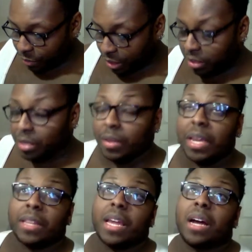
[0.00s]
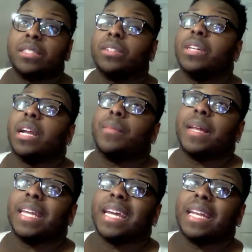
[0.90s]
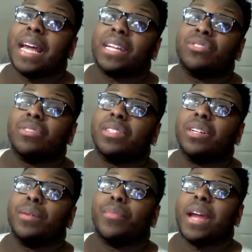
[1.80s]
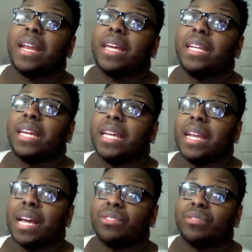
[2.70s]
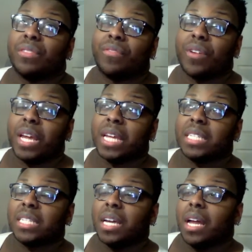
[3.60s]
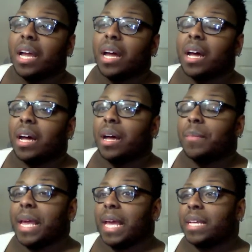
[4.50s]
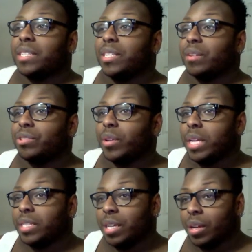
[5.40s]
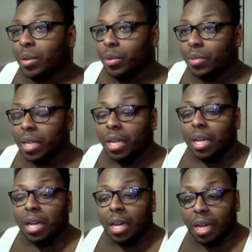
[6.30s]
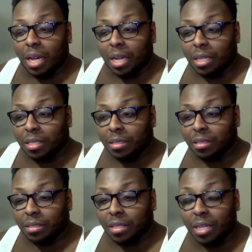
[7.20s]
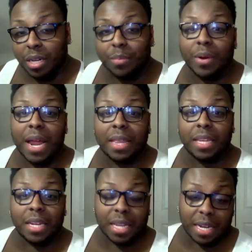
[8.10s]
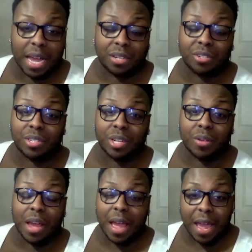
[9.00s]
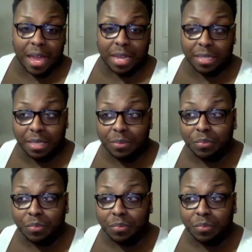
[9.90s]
So yeah, they also talked about Nicki Naturals. Hood Brat and Nicki Naturals are friends. And so Trina told Hood Brat that Nicki Naturals showed her ass